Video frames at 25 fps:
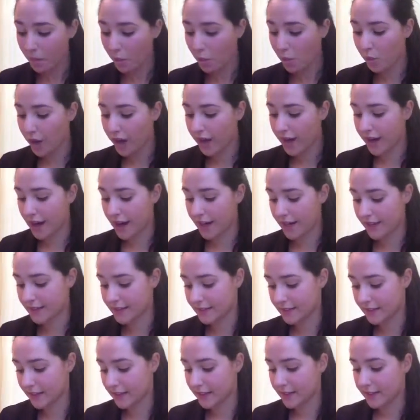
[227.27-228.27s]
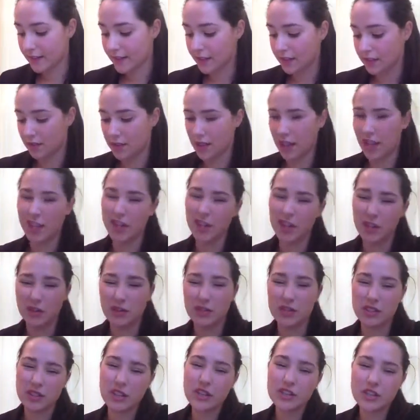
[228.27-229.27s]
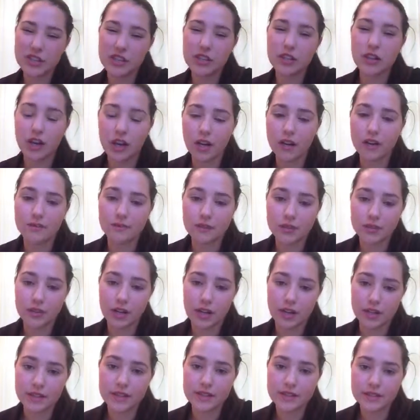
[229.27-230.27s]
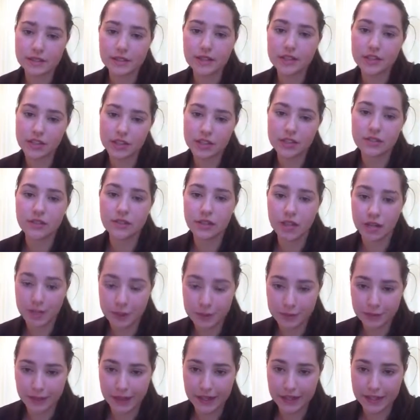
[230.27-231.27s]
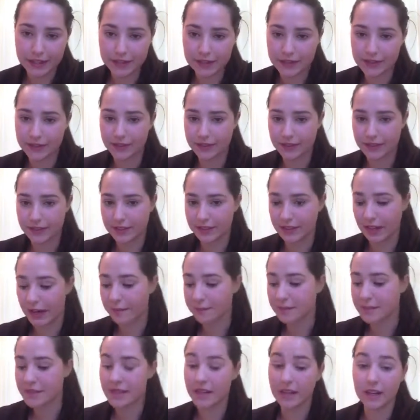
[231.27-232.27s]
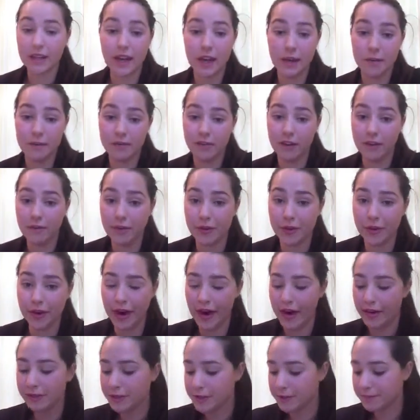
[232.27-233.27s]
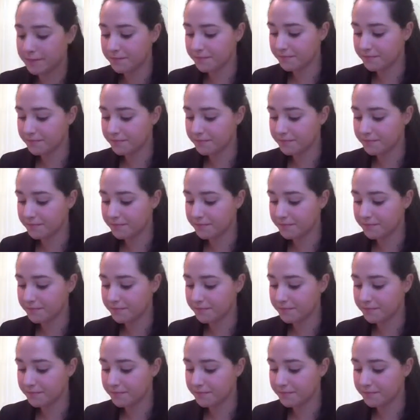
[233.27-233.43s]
Whereas, I shouldn't call them trunks, they're just large branches or stems that come from the ground.